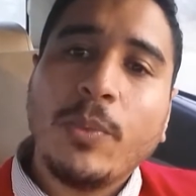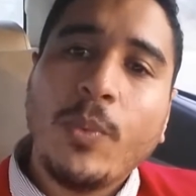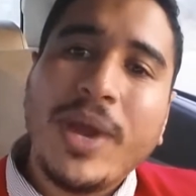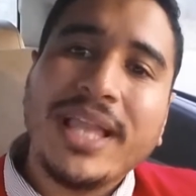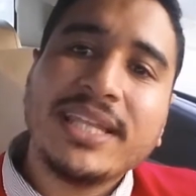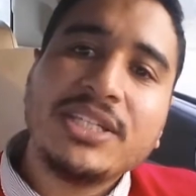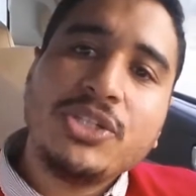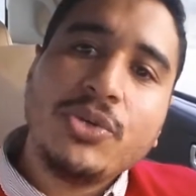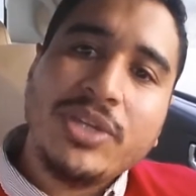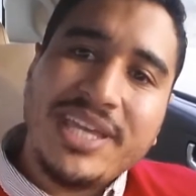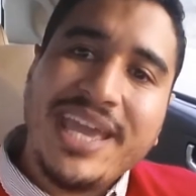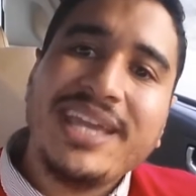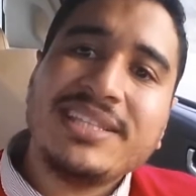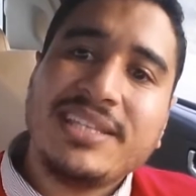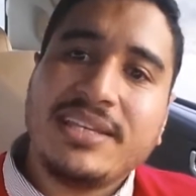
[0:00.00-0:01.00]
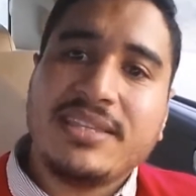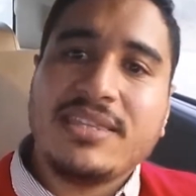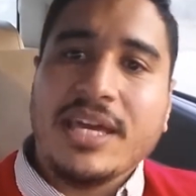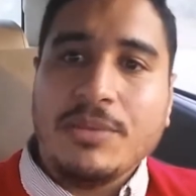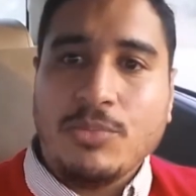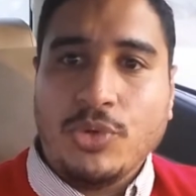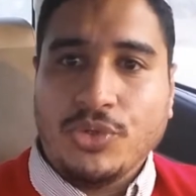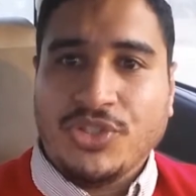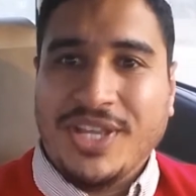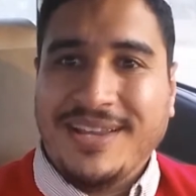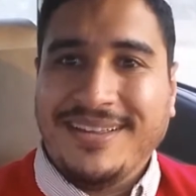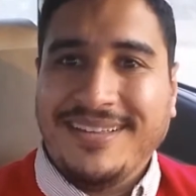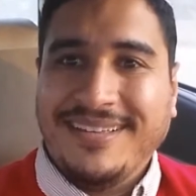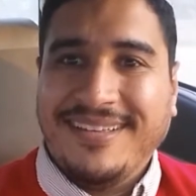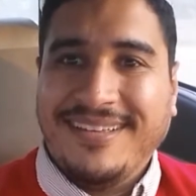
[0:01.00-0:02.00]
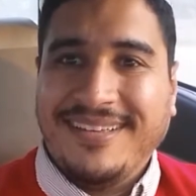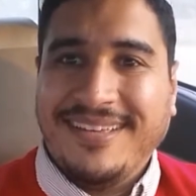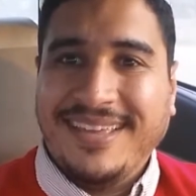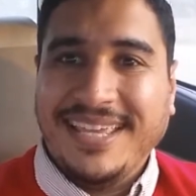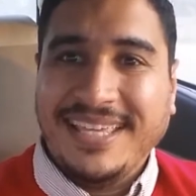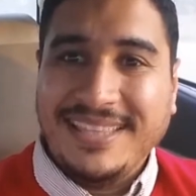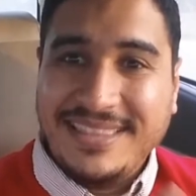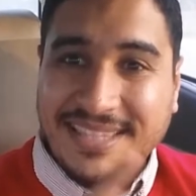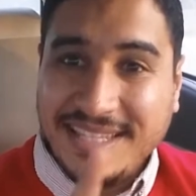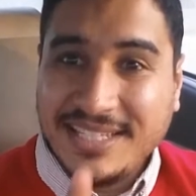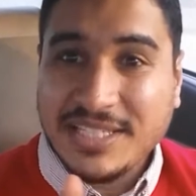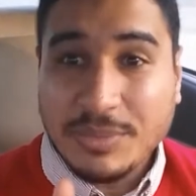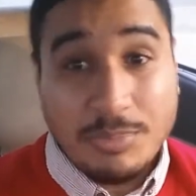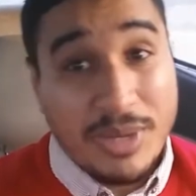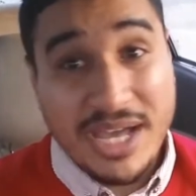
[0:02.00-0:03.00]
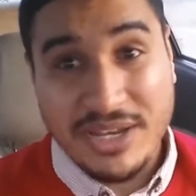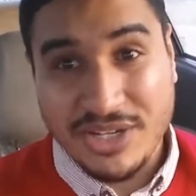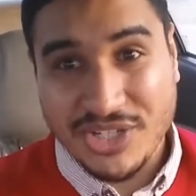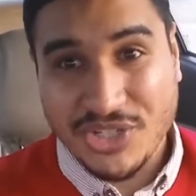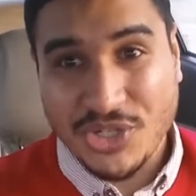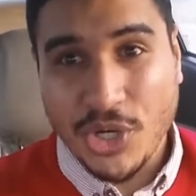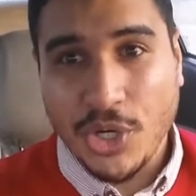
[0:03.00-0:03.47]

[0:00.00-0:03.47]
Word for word: well-educated than Musa in these matters.